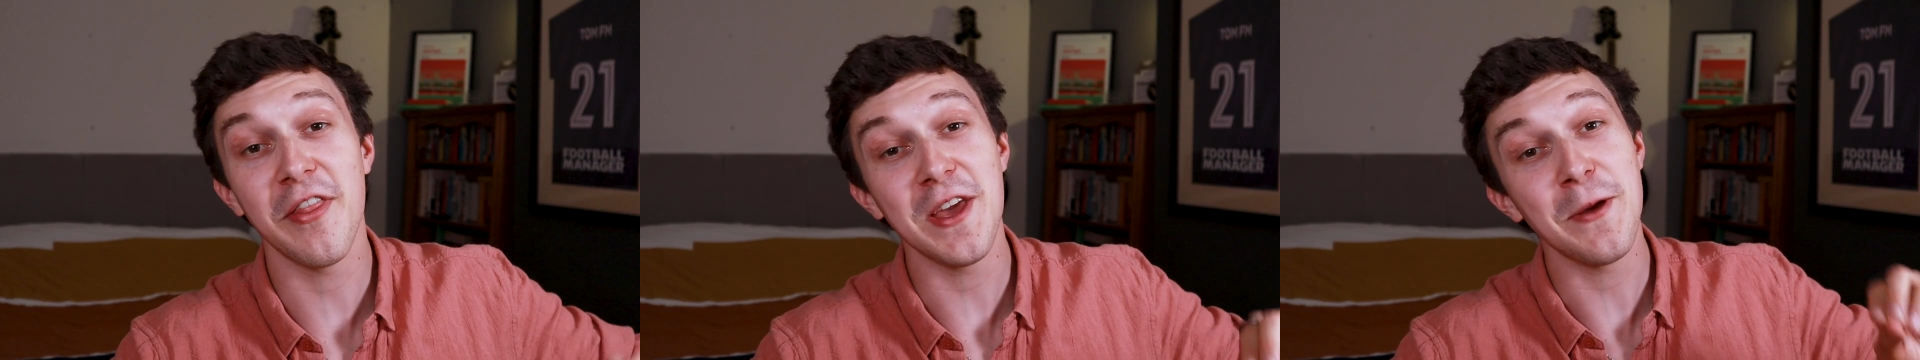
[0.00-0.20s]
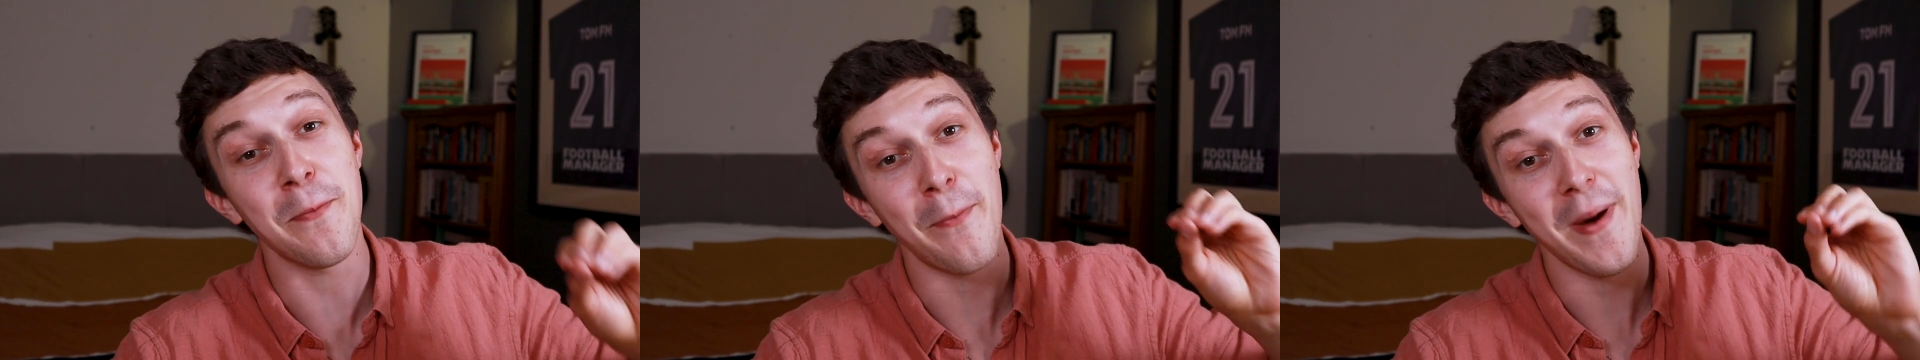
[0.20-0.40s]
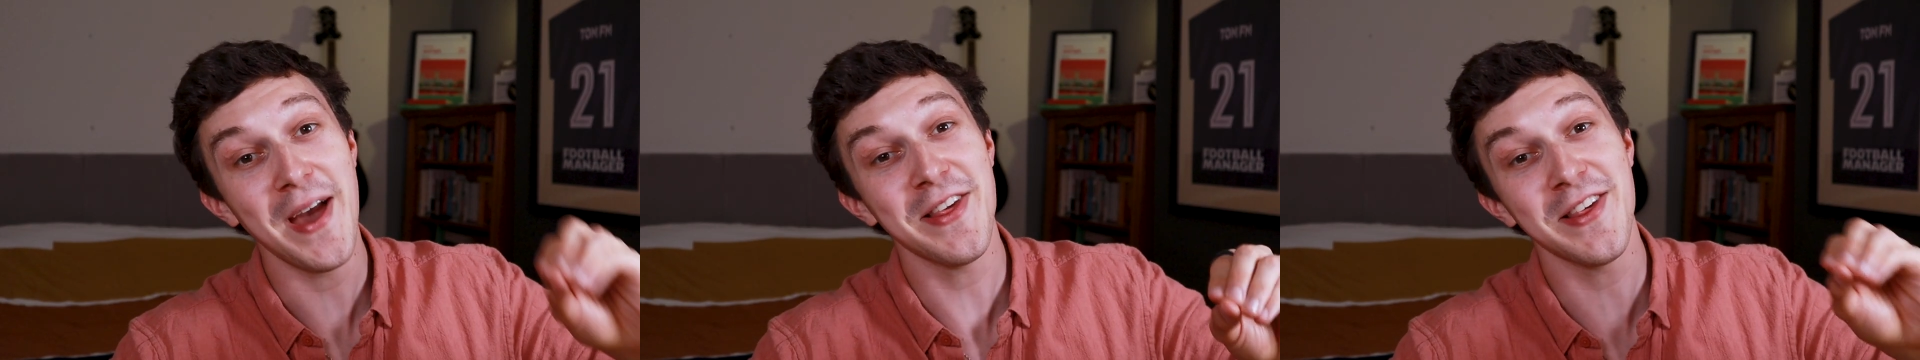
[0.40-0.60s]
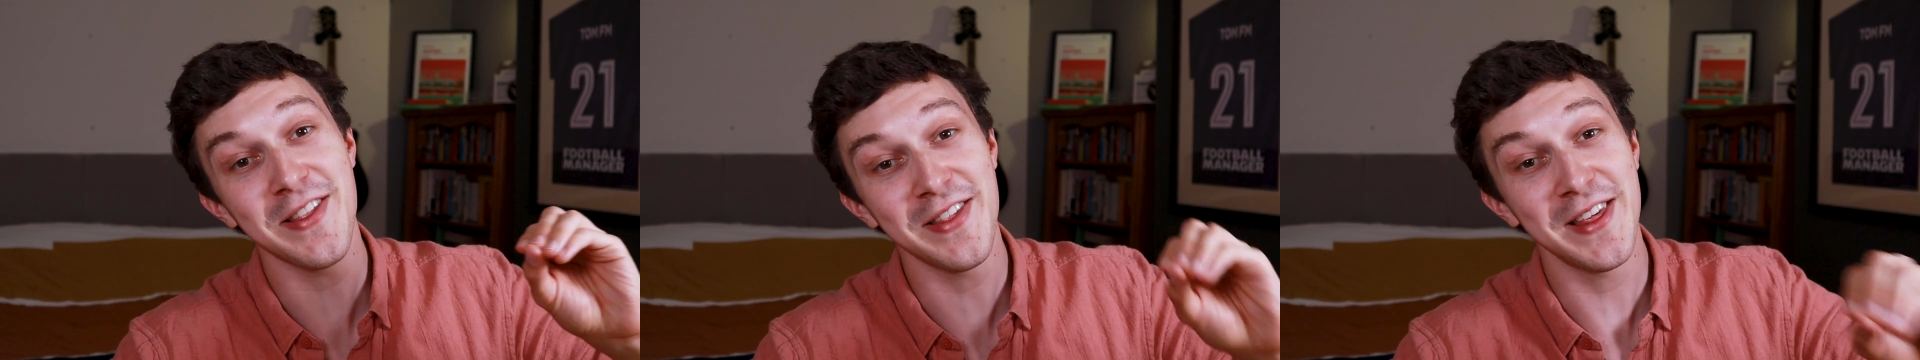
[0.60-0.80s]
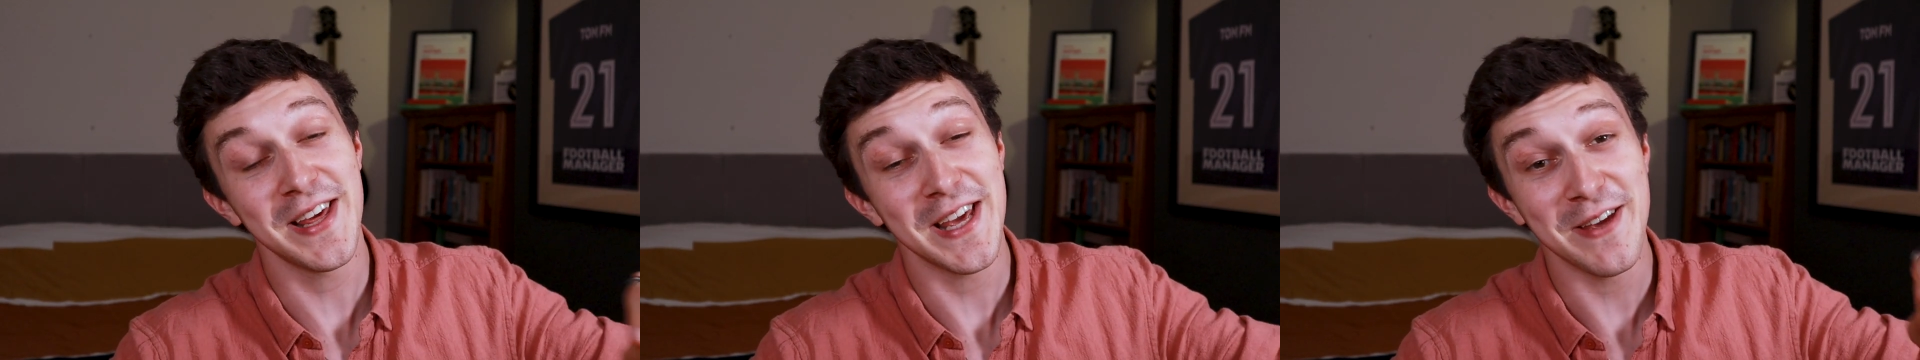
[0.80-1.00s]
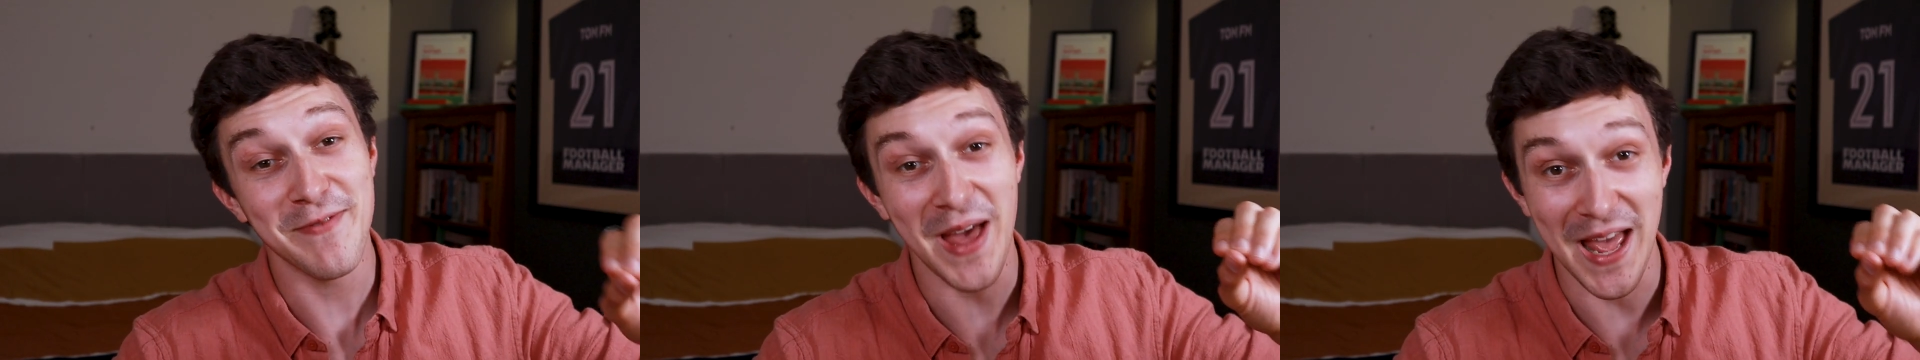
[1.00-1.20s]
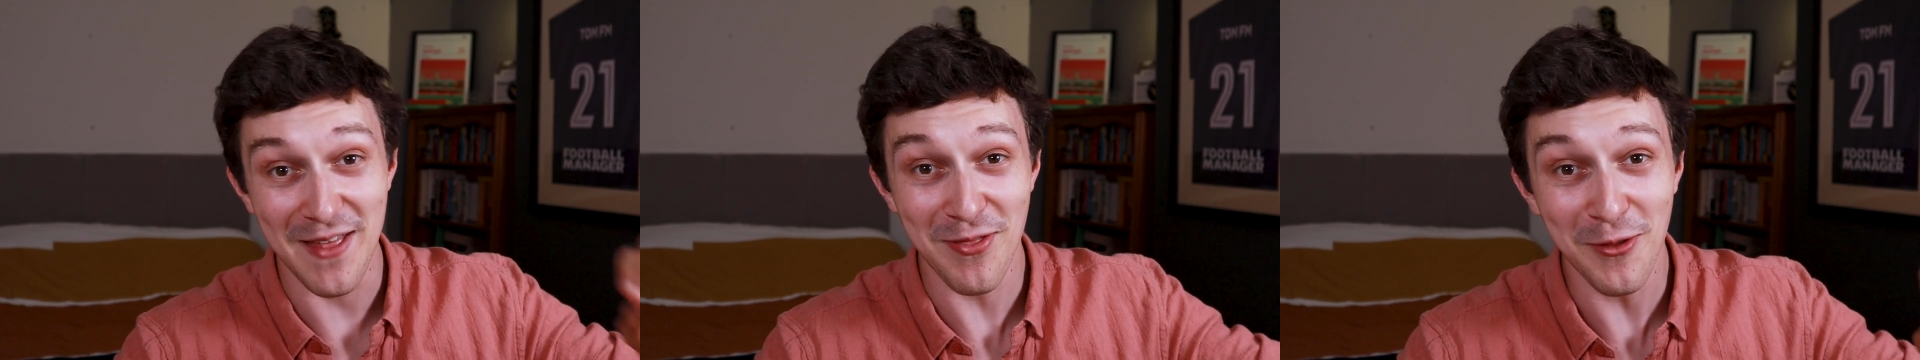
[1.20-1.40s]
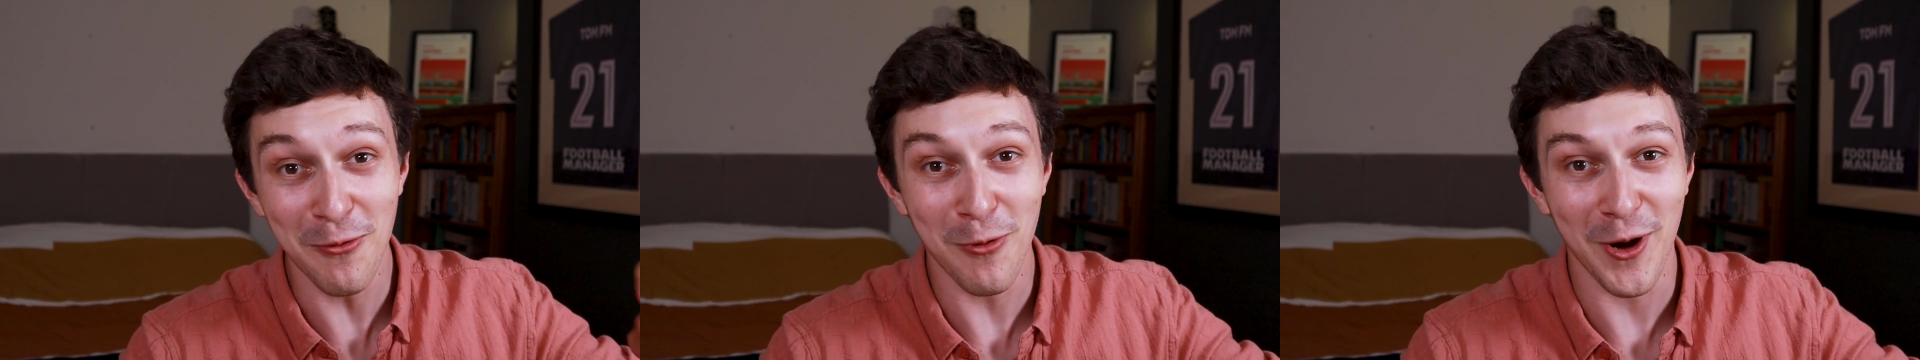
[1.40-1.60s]
the best team
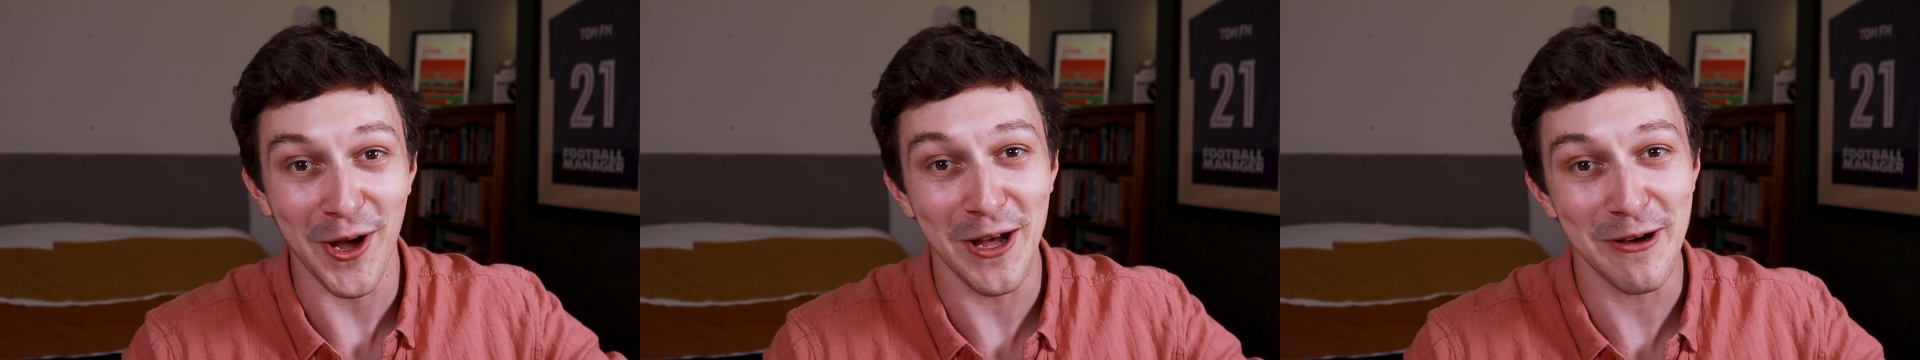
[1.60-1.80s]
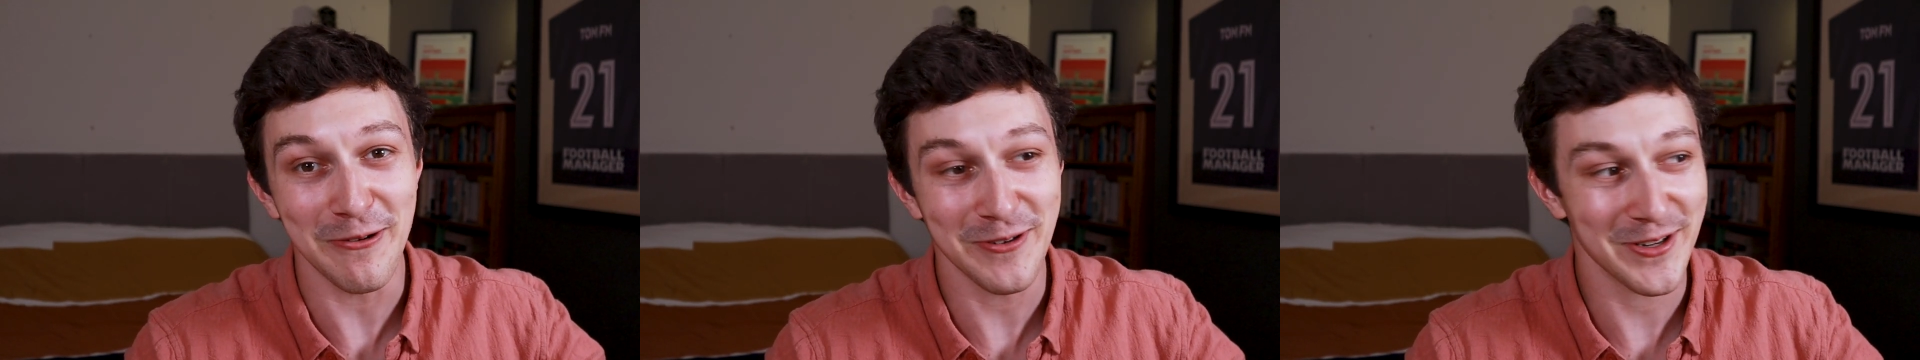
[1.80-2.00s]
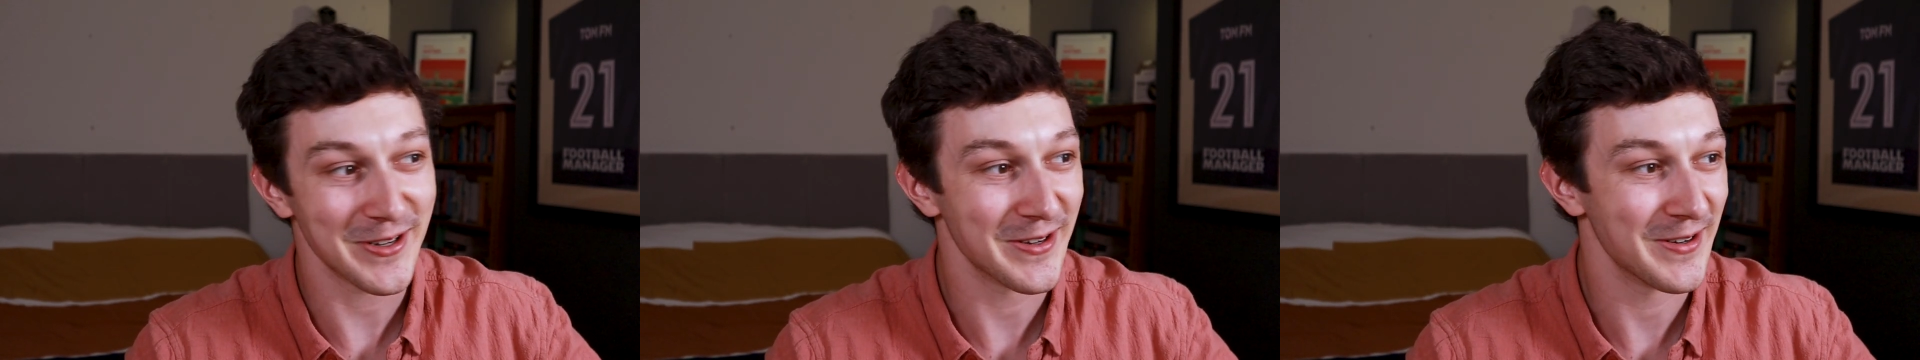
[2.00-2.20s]
in the world.